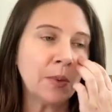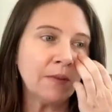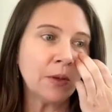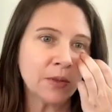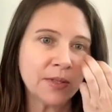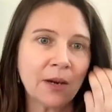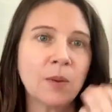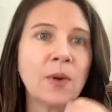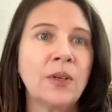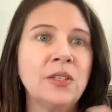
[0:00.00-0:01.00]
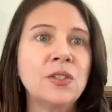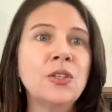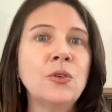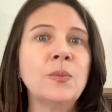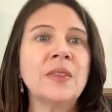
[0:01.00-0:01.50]
We have those ceremonies
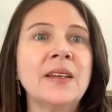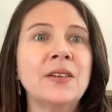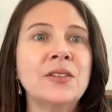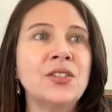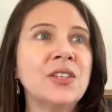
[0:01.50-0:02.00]
too, there's